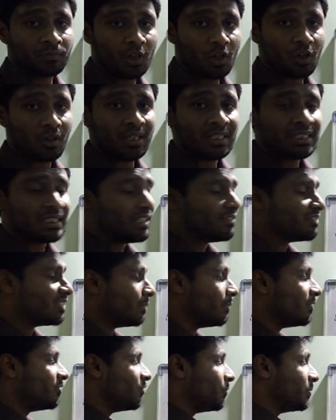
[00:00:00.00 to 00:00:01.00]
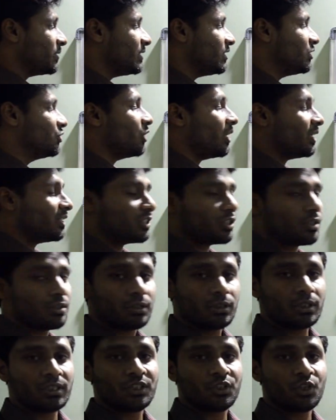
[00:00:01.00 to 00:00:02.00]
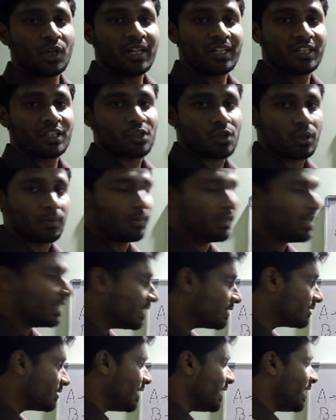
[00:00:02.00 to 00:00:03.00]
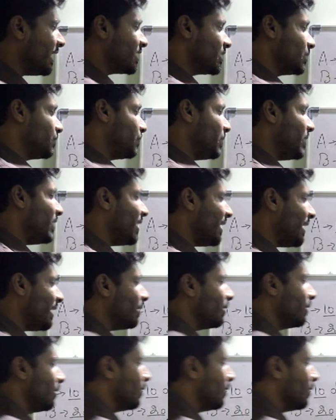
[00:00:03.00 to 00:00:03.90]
or else if some of the persons is joining the job. It's simply like